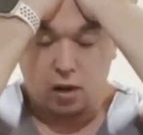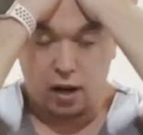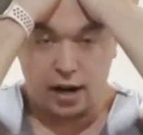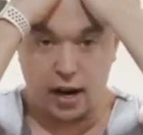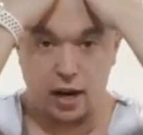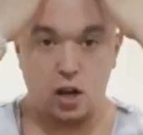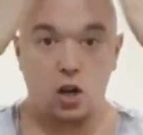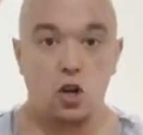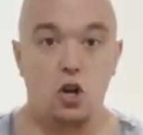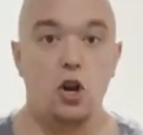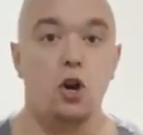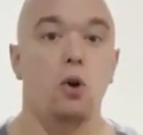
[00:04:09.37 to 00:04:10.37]
Again,
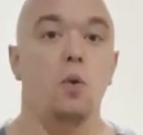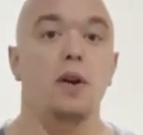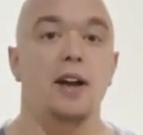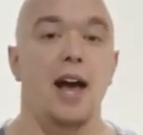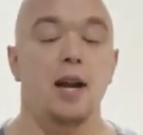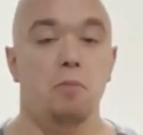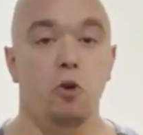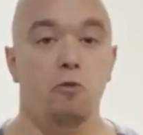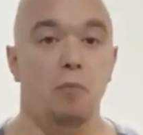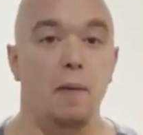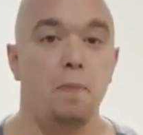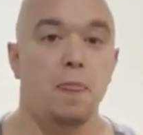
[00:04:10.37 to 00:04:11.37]
no net
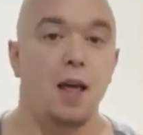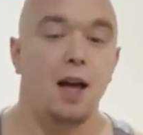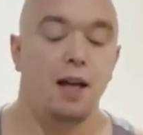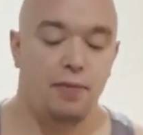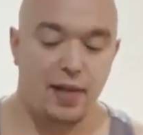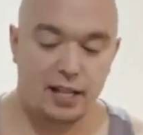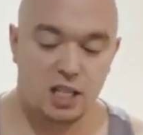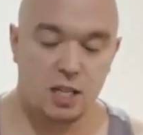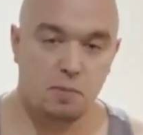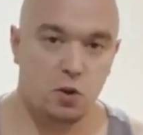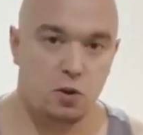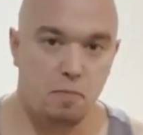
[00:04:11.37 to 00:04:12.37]
movement. That's
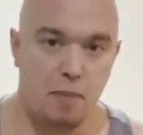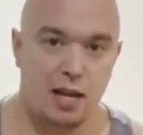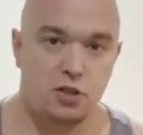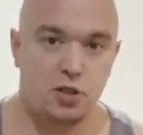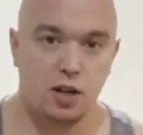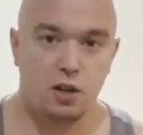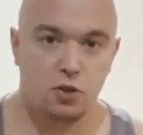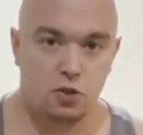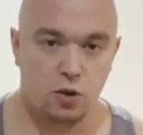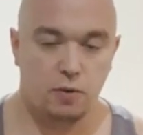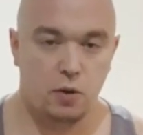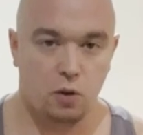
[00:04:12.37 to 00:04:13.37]
the most basic
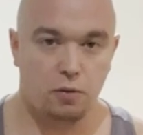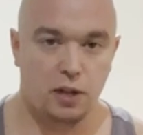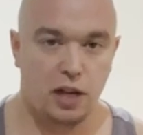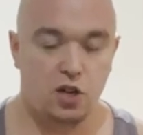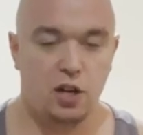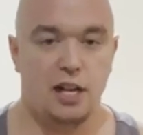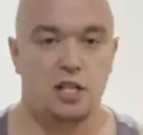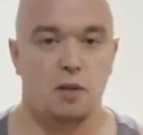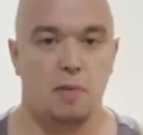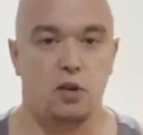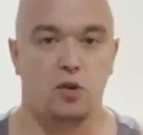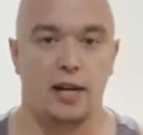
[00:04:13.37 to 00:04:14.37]
cervical flexion
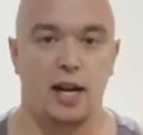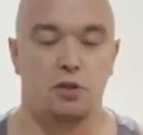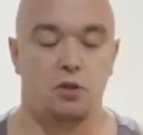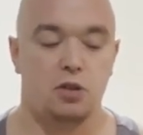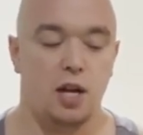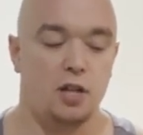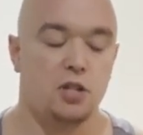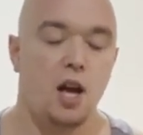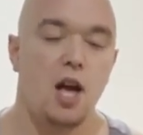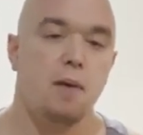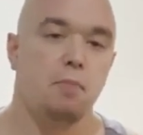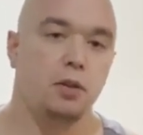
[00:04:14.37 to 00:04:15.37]
isometric exercise,
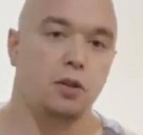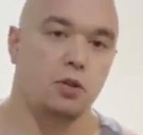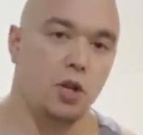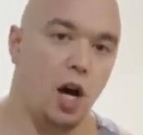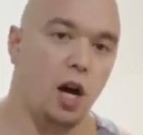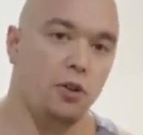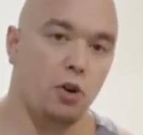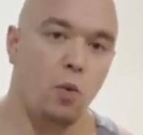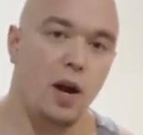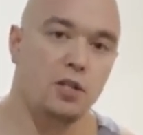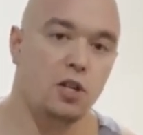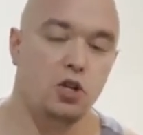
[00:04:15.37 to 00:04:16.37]
but there's other
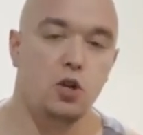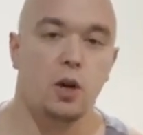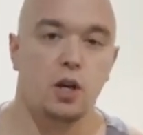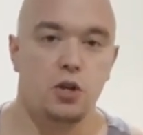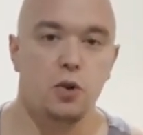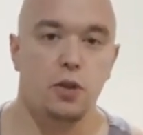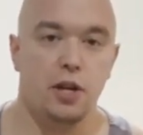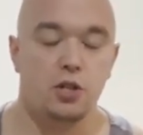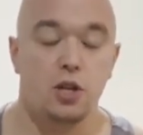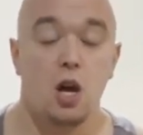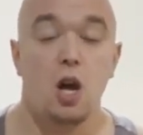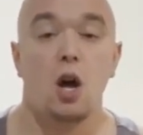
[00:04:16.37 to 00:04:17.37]
ways that you can do
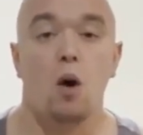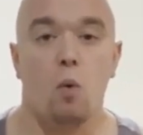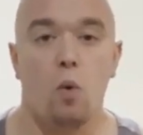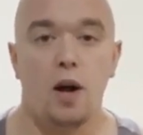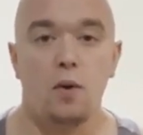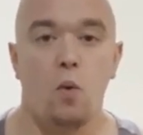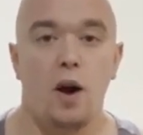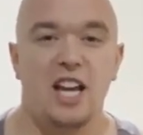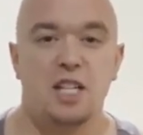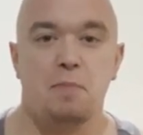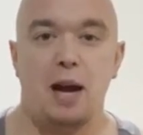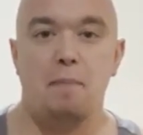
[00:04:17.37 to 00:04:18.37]
this. One way
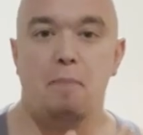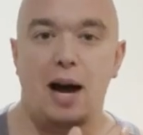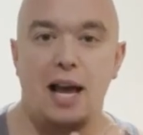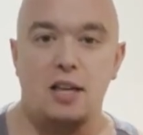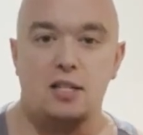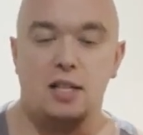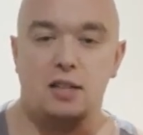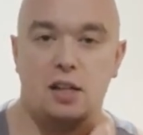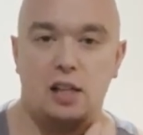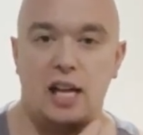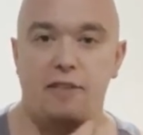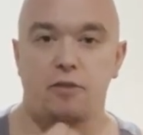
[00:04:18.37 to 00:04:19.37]
is by biasing the
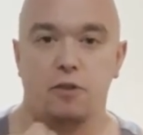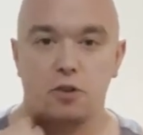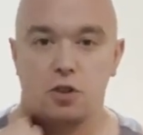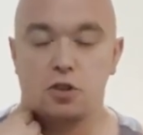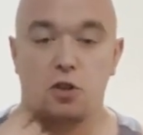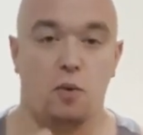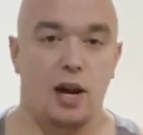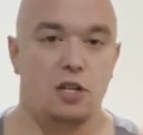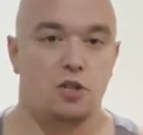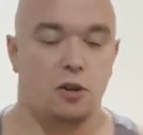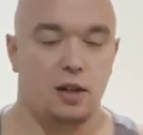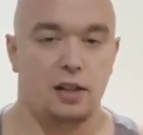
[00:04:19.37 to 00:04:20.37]
left versus the right
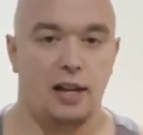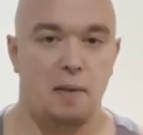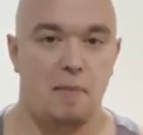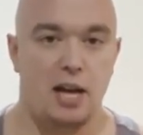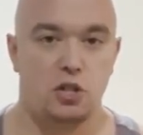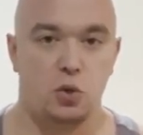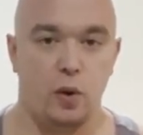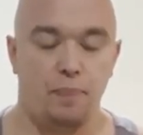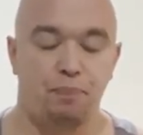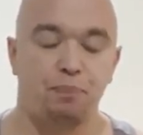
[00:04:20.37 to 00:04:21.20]
sternocleidomastoid.